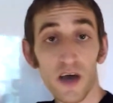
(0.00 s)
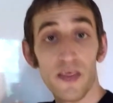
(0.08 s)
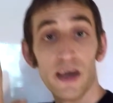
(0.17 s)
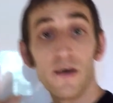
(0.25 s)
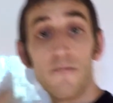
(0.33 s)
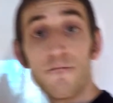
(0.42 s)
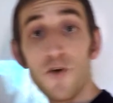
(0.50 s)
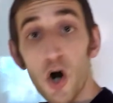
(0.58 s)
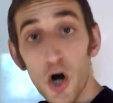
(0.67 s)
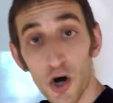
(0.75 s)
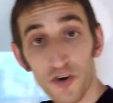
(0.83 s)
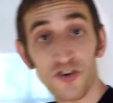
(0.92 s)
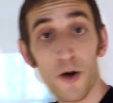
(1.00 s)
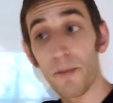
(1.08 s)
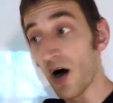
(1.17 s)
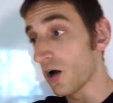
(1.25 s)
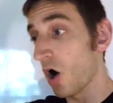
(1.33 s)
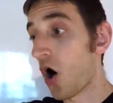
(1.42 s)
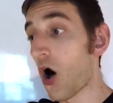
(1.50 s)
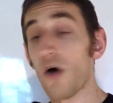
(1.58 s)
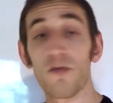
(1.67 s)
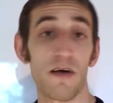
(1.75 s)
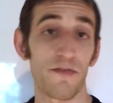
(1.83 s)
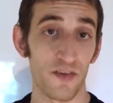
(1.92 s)
They converge upon all
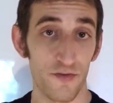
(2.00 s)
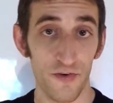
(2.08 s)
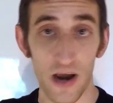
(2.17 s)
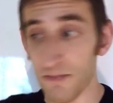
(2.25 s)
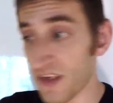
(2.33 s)
reference frames.